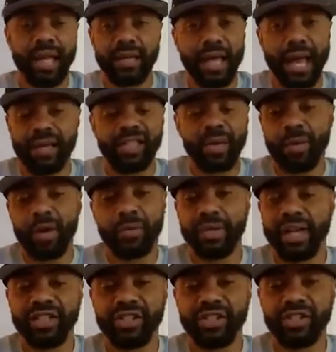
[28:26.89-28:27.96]
Like, I ain't talking about
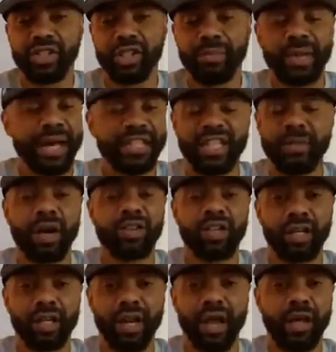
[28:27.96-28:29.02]
relationship. I ain't talking about
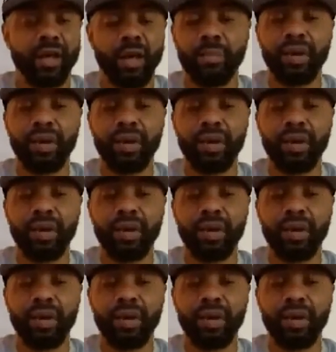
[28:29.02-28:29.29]
none of that.